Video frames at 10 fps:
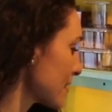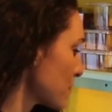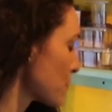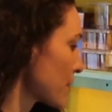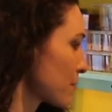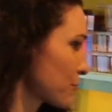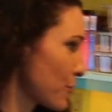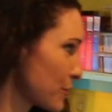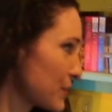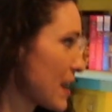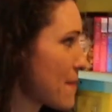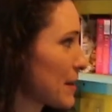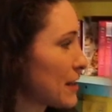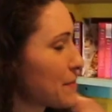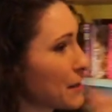some more of the produce
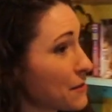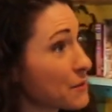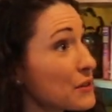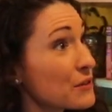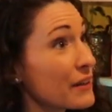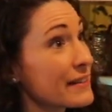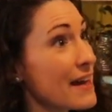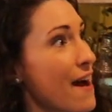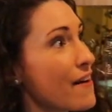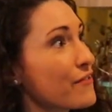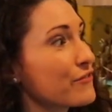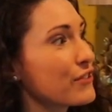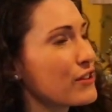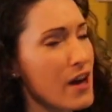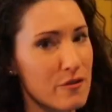hammocks because we do like to have
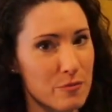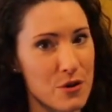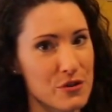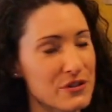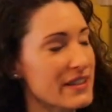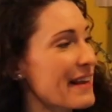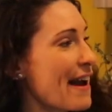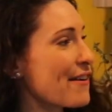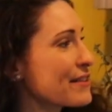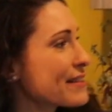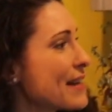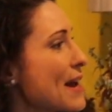a lot of produce in the house.